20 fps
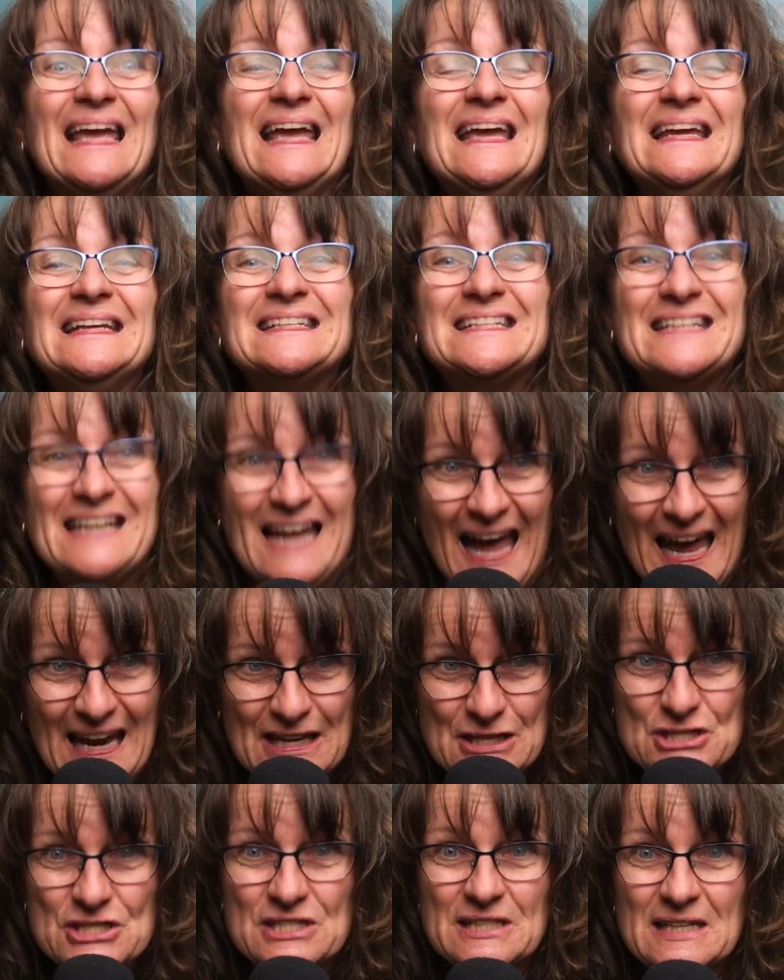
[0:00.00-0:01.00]

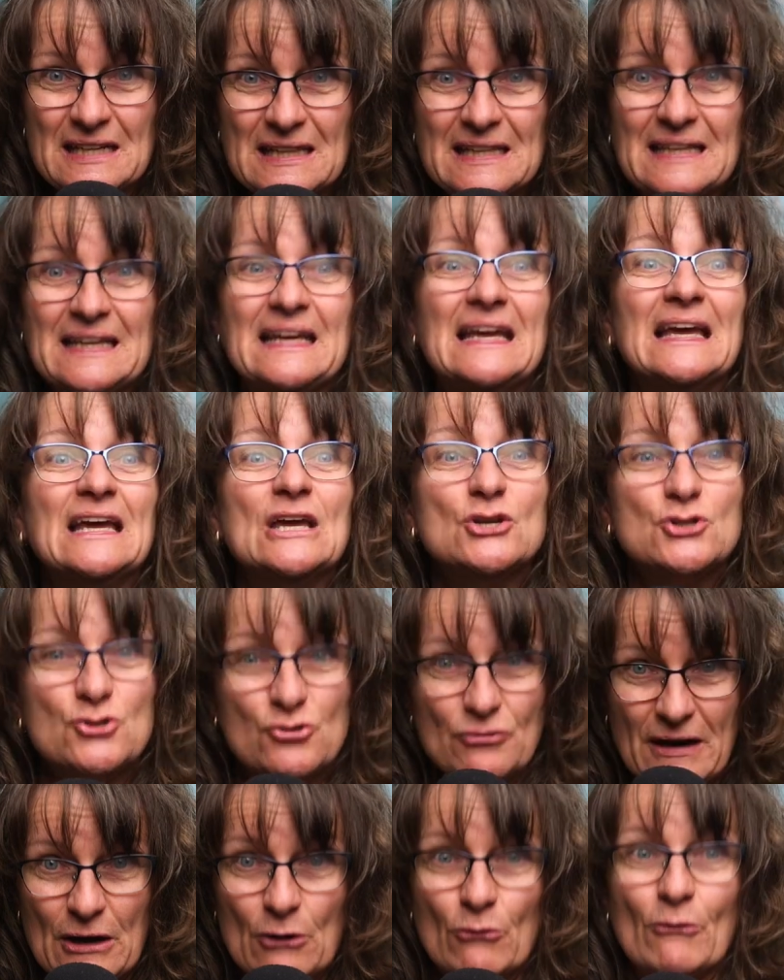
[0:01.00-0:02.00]
intentionally
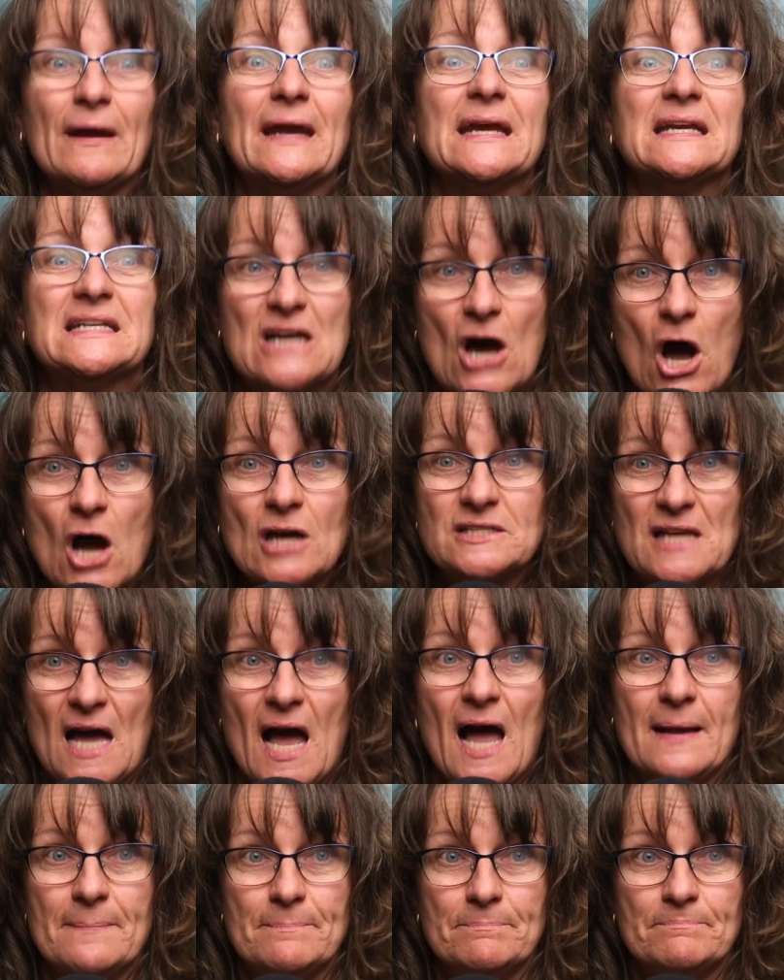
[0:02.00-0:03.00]
triggering dog
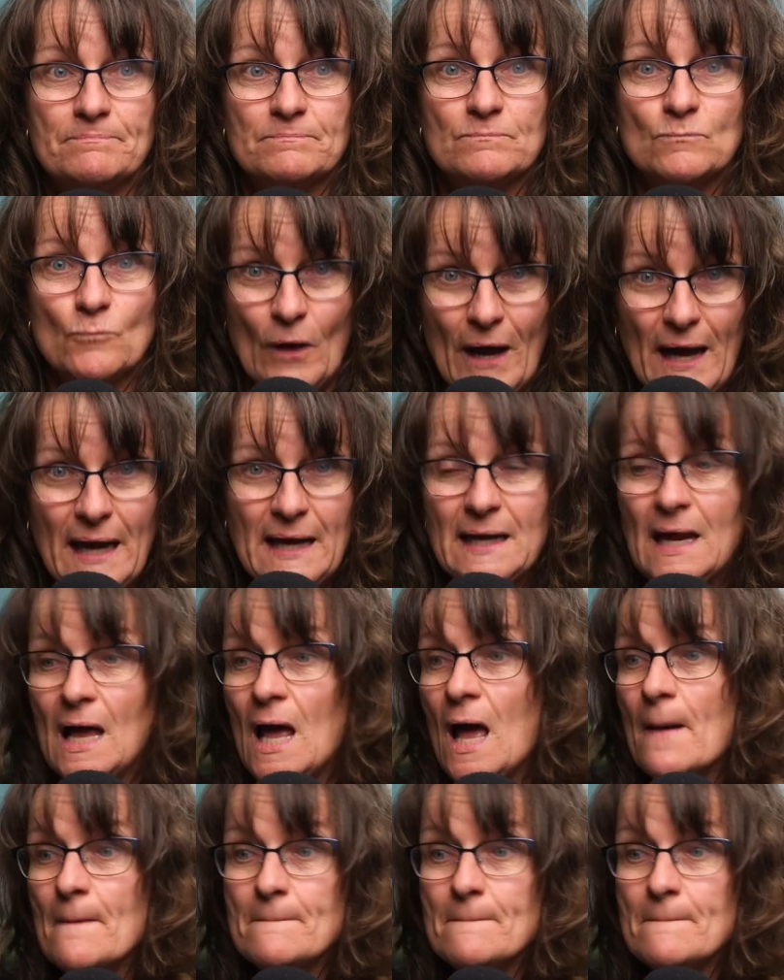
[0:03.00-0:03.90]
time, right?